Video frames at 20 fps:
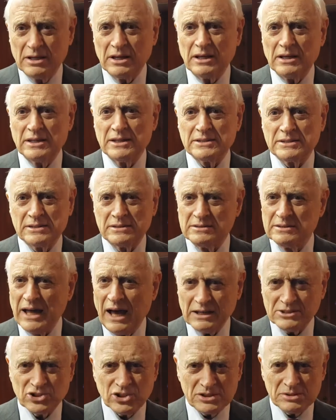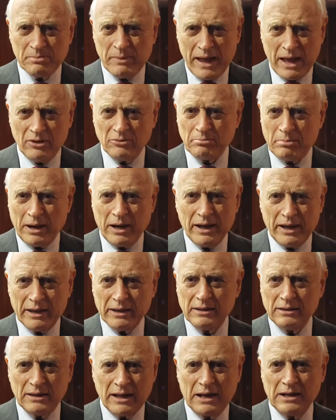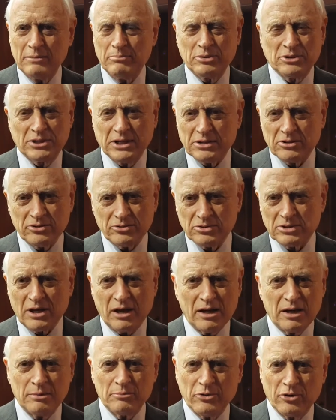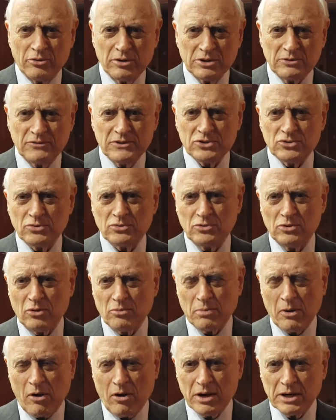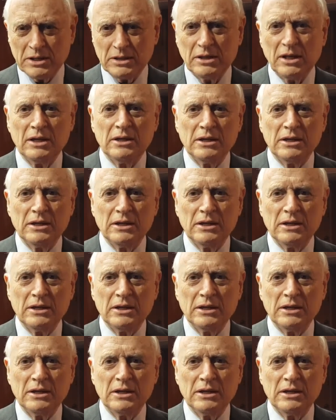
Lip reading: is not just bound by any particular time or individual or party.